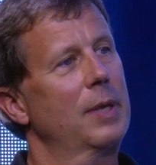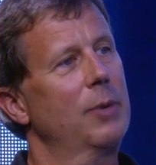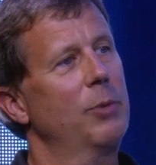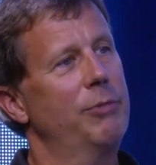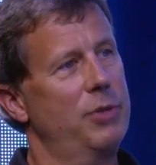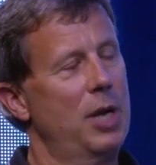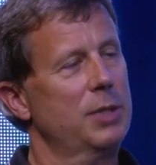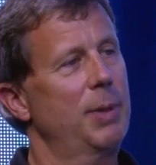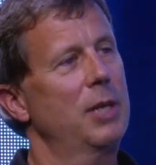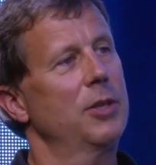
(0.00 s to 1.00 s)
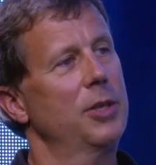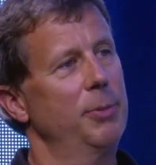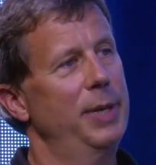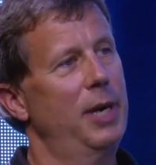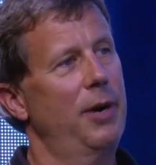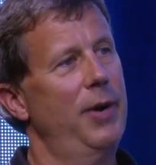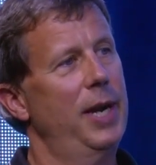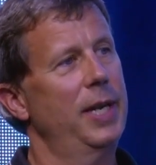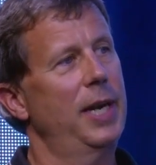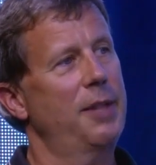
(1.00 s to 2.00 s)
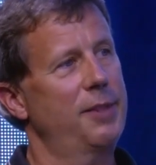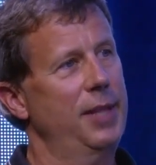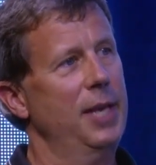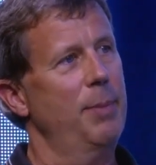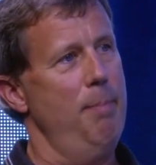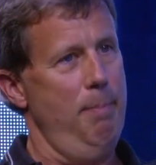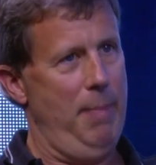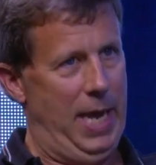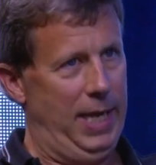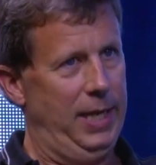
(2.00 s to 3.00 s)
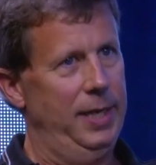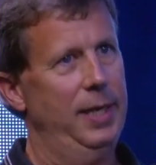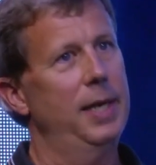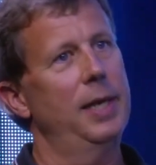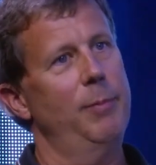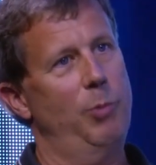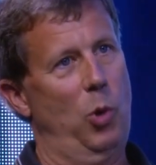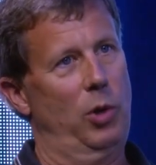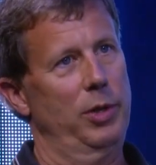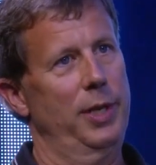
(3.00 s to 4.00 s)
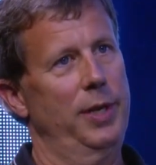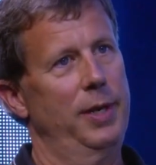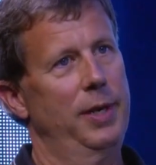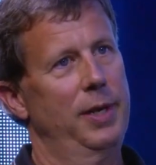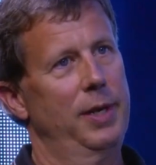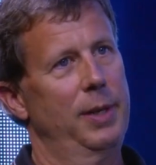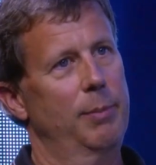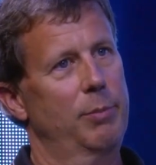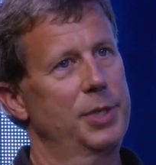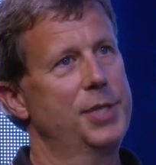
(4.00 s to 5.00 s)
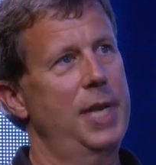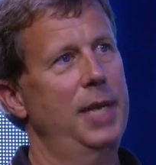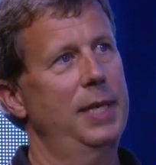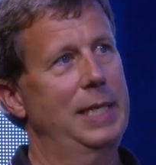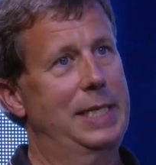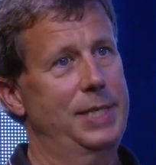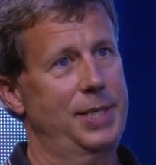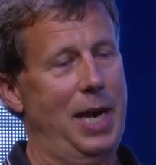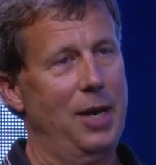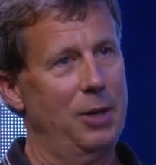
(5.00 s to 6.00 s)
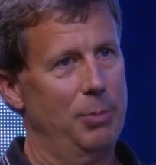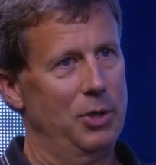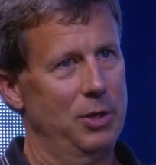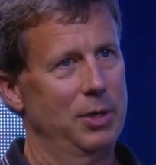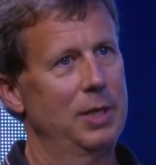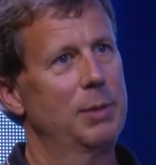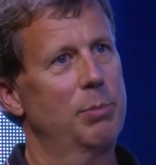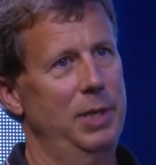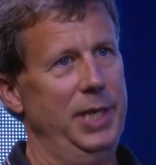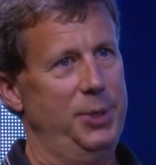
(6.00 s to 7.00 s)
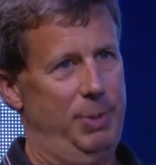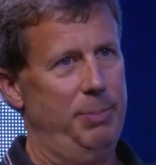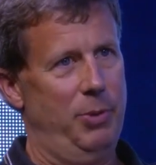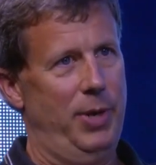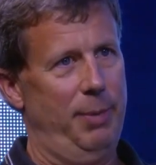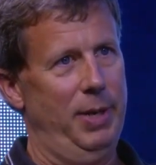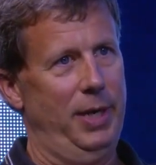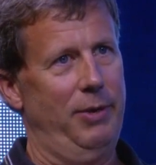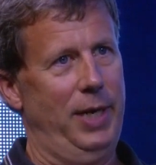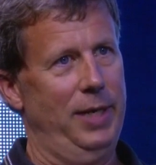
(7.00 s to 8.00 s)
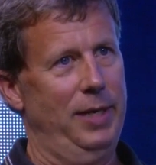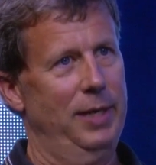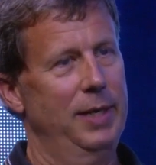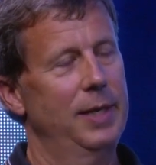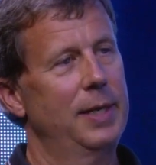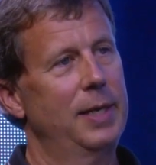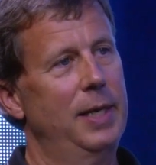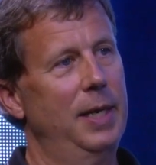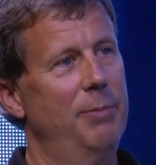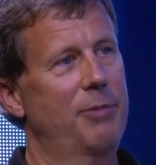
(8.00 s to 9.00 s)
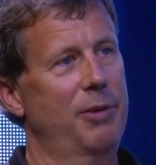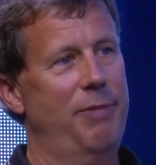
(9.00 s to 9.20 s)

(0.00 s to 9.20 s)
we've talked about a little bit already. I think Maine and Portland present a desirable place people want to be, right? For